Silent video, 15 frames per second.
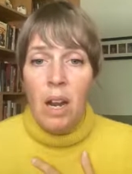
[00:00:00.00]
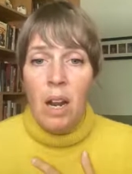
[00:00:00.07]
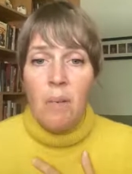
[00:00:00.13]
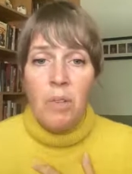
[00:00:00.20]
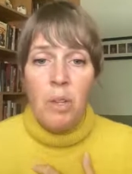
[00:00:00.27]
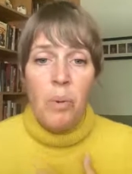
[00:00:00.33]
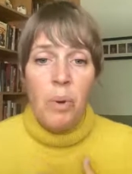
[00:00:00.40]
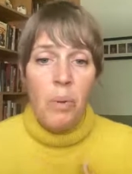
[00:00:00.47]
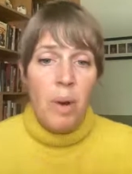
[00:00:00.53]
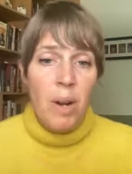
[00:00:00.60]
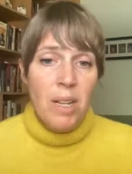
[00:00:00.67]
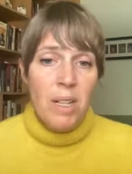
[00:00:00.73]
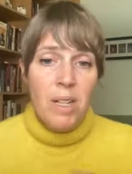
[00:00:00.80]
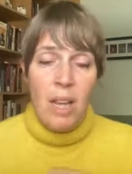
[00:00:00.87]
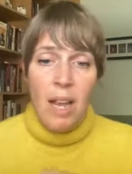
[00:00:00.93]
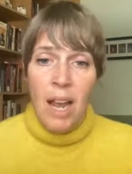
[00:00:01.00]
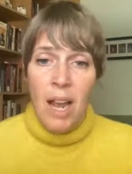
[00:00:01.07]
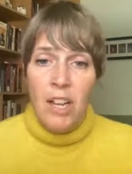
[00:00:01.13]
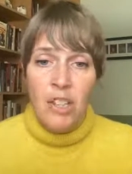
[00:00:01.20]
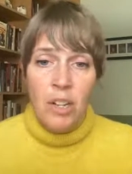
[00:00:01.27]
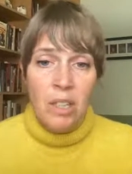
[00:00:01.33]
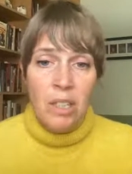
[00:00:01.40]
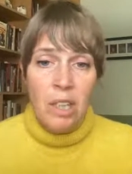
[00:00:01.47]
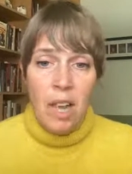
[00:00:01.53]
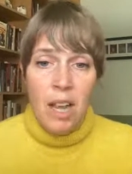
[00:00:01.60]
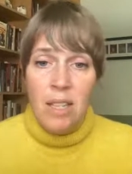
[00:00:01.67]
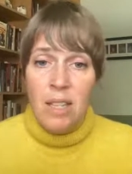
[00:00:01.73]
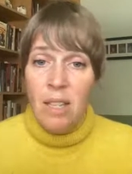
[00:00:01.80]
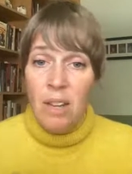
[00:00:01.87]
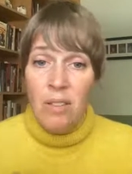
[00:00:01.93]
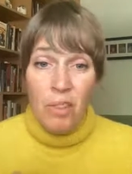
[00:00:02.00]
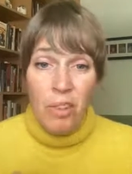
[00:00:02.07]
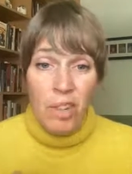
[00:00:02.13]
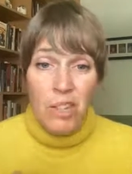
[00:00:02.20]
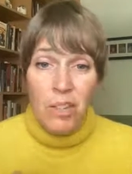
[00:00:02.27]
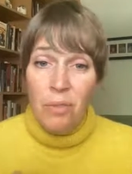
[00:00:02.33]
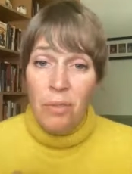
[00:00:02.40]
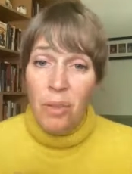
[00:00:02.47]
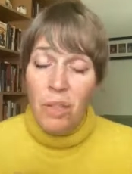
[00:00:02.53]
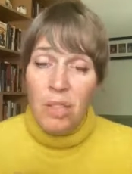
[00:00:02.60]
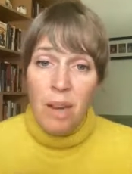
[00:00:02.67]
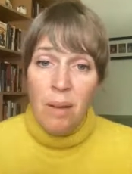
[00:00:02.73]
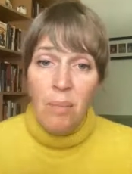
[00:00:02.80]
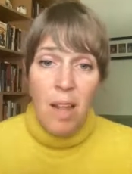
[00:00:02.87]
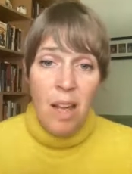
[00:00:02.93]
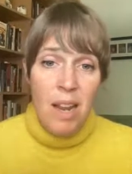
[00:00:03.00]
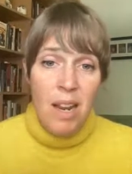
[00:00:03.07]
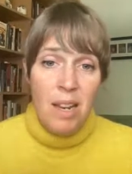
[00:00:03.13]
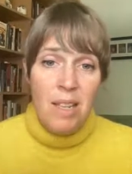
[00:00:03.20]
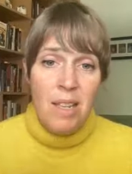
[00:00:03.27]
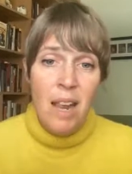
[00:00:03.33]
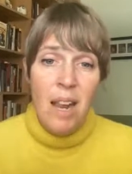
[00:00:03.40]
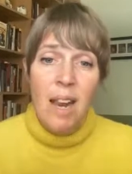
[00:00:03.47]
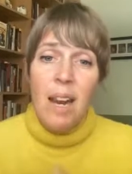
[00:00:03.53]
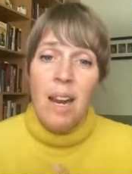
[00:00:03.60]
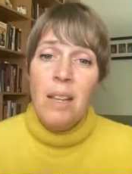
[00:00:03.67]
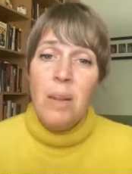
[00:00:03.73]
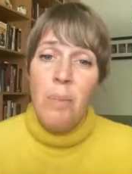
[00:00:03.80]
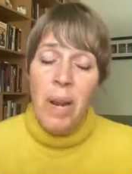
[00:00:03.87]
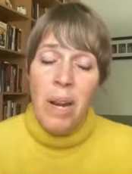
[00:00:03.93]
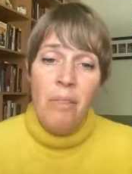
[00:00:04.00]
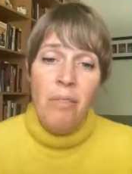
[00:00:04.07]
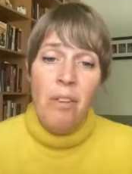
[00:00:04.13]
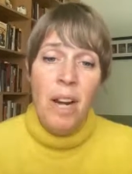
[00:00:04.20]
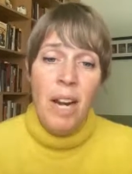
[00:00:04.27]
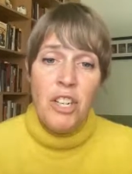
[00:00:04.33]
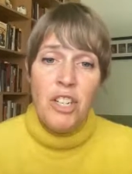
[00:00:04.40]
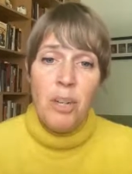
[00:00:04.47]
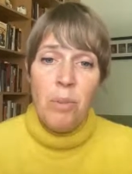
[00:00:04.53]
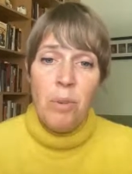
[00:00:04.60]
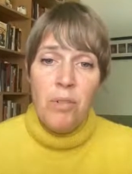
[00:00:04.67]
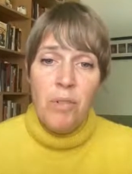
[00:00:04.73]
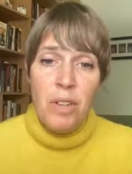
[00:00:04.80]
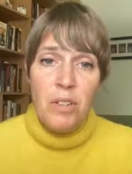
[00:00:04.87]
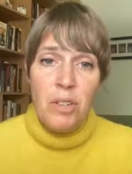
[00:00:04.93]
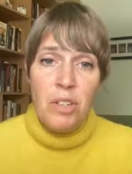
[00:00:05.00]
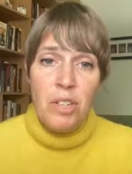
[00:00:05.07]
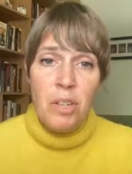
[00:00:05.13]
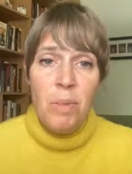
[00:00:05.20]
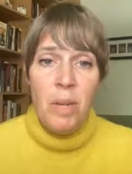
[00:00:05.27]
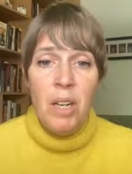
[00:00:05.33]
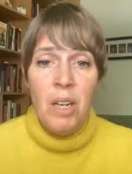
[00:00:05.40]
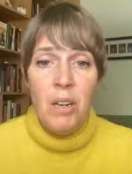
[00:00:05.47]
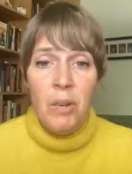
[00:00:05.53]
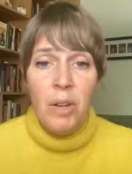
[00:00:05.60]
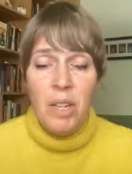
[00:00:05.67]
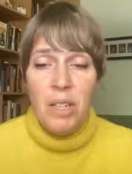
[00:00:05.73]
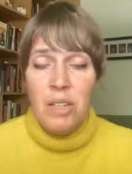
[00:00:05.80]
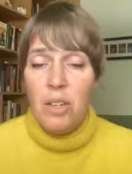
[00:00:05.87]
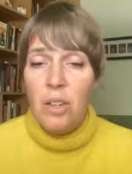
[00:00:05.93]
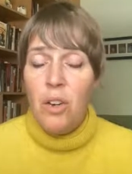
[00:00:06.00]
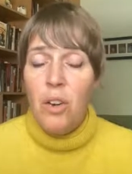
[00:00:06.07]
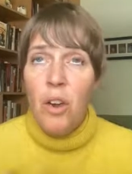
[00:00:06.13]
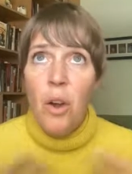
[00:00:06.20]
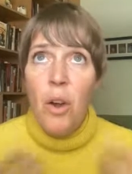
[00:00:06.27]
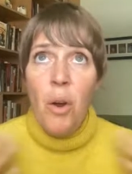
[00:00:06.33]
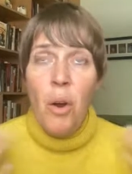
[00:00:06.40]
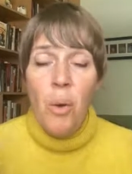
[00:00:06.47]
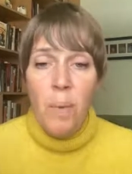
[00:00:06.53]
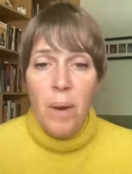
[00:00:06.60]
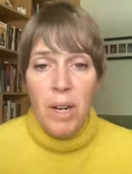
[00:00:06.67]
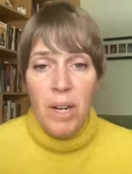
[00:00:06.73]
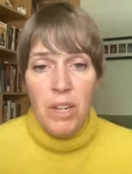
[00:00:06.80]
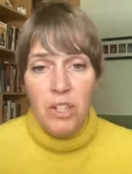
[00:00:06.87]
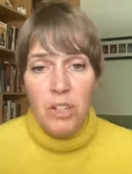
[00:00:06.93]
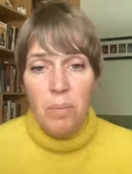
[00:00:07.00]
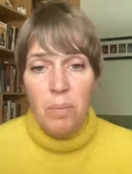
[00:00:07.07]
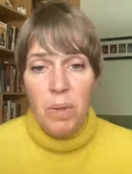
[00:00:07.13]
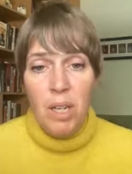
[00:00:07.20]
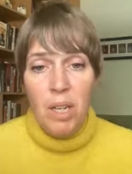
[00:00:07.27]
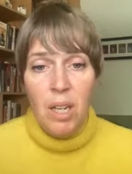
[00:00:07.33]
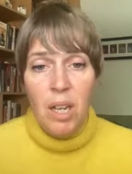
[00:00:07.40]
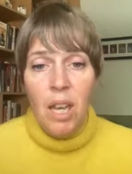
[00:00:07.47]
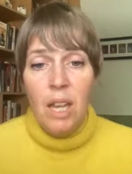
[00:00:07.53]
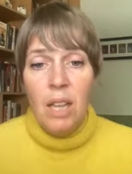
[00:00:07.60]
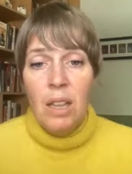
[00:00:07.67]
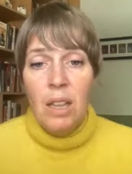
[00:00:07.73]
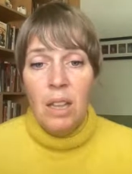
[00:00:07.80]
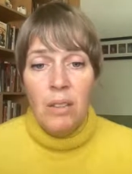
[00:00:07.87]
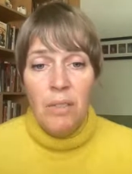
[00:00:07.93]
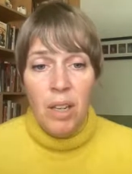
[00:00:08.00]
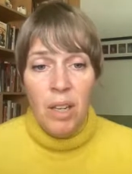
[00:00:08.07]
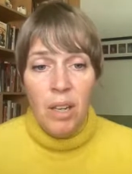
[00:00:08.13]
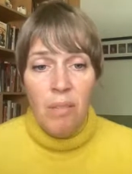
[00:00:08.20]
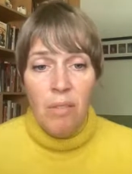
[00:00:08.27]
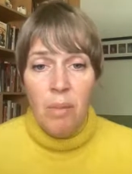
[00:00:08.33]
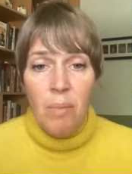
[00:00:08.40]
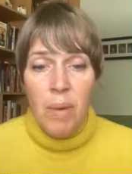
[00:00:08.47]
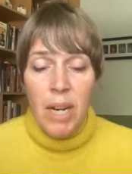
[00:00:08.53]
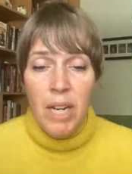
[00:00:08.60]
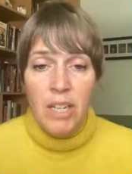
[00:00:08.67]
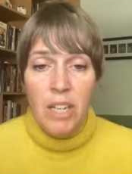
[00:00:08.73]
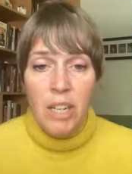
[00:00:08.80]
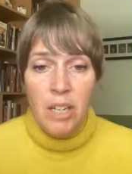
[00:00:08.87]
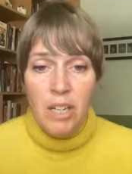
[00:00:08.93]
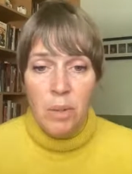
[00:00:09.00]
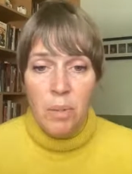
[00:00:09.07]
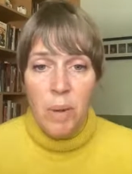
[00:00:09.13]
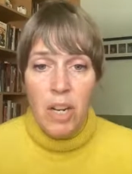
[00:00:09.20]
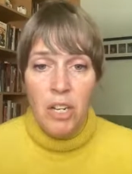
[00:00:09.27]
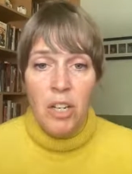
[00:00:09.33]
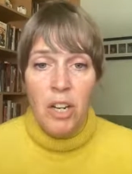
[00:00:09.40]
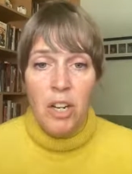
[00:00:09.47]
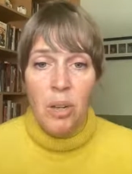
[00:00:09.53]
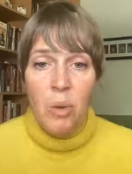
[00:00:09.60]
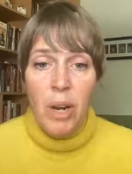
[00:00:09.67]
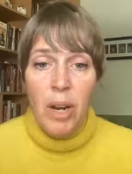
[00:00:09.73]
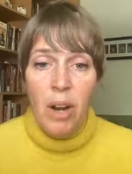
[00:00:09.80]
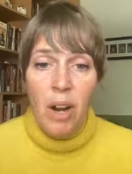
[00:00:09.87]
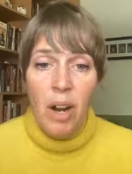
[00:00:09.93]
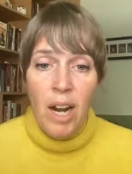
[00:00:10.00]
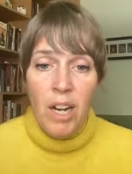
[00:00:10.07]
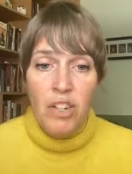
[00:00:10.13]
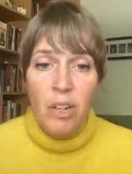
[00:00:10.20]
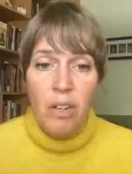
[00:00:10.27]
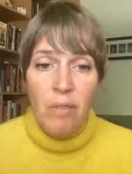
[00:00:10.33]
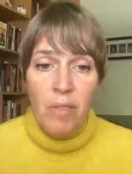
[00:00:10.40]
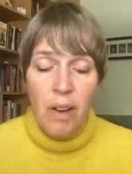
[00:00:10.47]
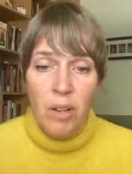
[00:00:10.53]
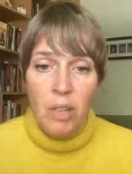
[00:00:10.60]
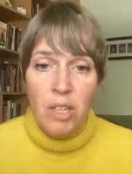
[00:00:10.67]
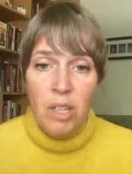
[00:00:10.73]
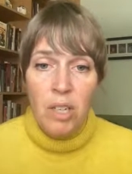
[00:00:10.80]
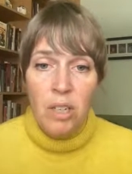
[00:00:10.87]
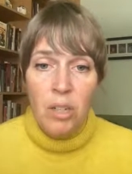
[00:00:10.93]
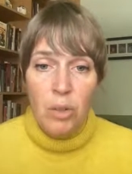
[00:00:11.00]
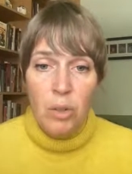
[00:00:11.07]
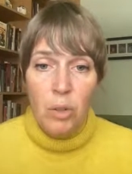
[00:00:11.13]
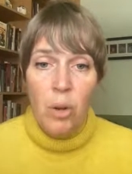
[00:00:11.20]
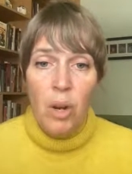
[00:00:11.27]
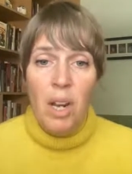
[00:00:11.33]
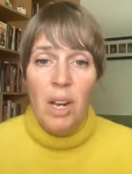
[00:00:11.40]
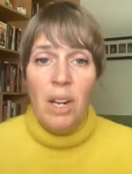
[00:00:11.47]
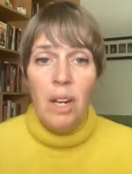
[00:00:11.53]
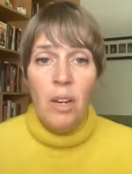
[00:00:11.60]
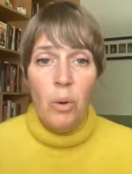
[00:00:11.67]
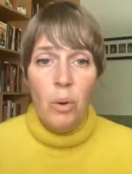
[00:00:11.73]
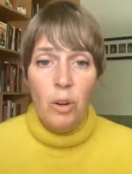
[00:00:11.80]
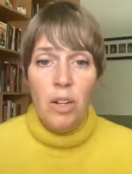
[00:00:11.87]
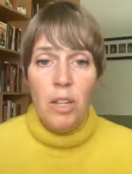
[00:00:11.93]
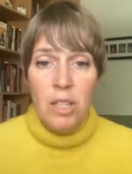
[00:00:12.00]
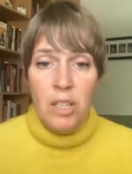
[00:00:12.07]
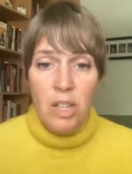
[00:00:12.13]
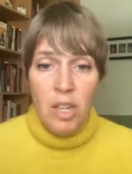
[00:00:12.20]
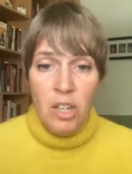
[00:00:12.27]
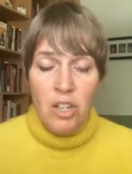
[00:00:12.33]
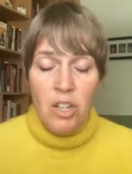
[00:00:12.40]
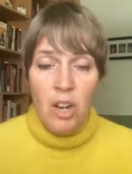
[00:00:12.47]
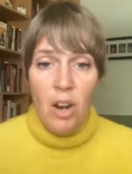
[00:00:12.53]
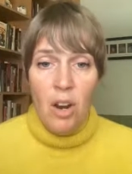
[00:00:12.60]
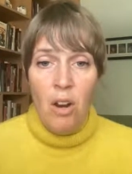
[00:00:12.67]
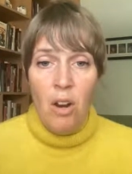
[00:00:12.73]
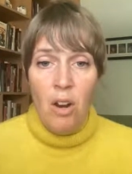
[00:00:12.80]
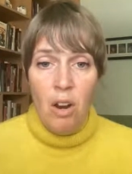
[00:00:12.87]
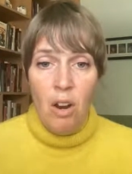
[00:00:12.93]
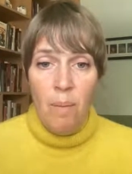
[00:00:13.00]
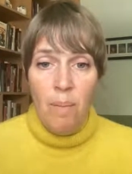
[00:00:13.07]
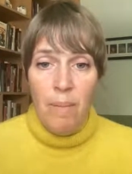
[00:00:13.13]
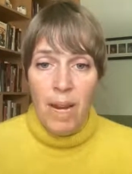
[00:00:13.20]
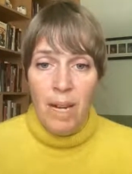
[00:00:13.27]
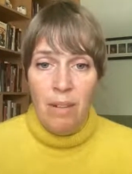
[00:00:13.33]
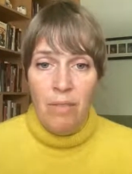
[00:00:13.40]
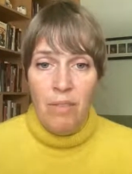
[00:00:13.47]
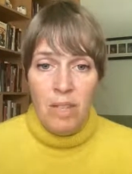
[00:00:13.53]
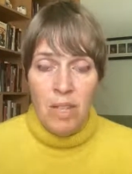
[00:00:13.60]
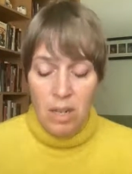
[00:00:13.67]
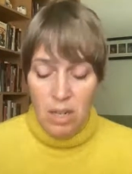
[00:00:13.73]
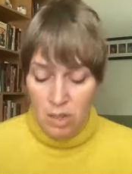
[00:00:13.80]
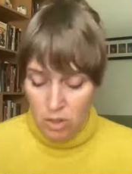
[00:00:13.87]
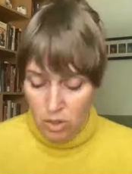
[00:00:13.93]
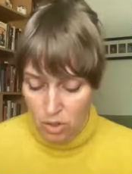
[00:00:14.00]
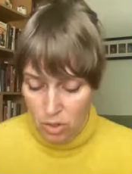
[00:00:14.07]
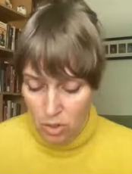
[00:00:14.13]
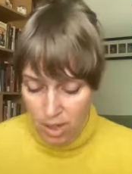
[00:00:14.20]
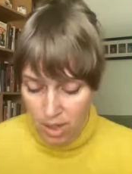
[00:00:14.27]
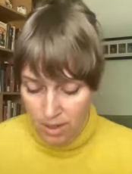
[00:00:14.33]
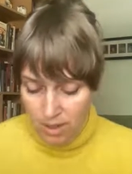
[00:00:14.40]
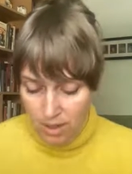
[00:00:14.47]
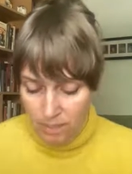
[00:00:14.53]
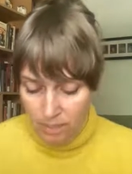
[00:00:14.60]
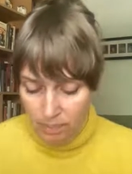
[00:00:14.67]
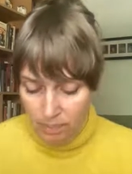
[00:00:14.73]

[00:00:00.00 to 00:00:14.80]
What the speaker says: So we want to see adjunct lines converted to full-time lines, and the pay for adjunct professors to be increased. Nobody should be living from paycheck to paycheck the way our adjunct faculty do in order to teach our magnificent students.